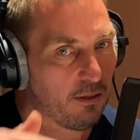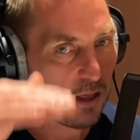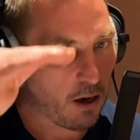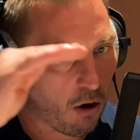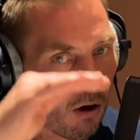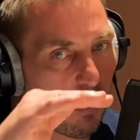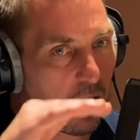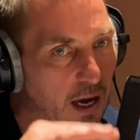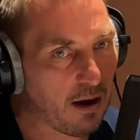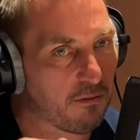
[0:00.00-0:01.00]
they all
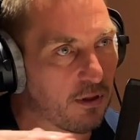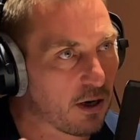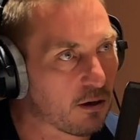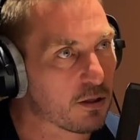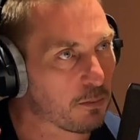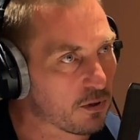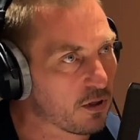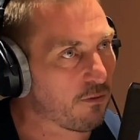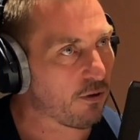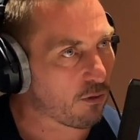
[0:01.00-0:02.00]
have their
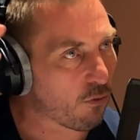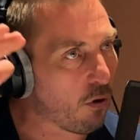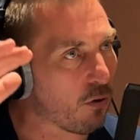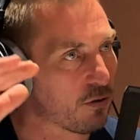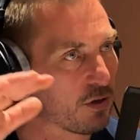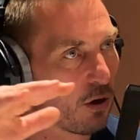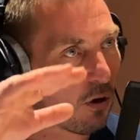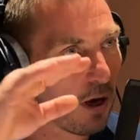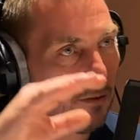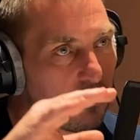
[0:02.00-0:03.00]
specific roles, they
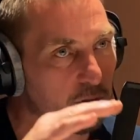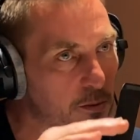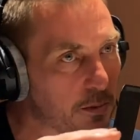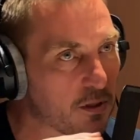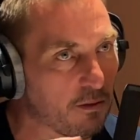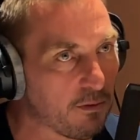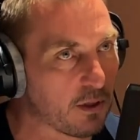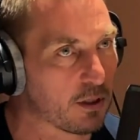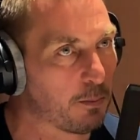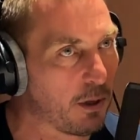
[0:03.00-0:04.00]
all have their specific
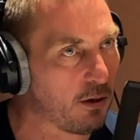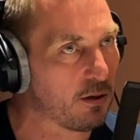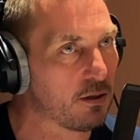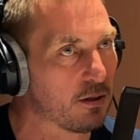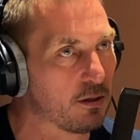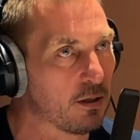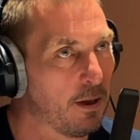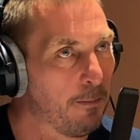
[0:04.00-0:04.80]
experiences,